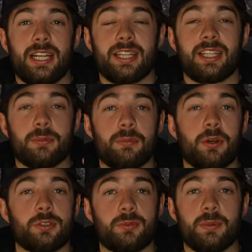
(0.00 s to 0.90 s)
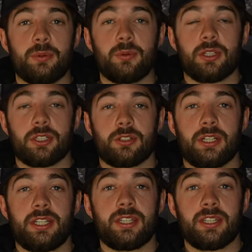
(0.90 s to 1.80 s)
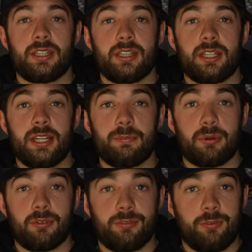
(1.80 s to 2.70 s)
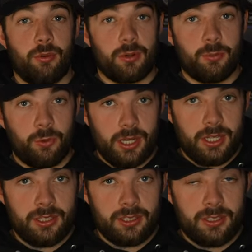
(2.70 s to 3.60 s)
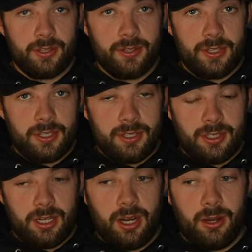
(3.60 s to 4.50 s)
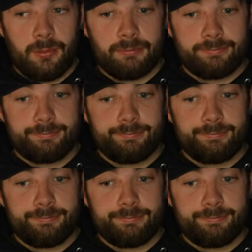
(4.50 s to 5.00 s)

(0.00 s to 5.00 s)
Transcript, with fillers: I think most people will agree that they perform well. Um,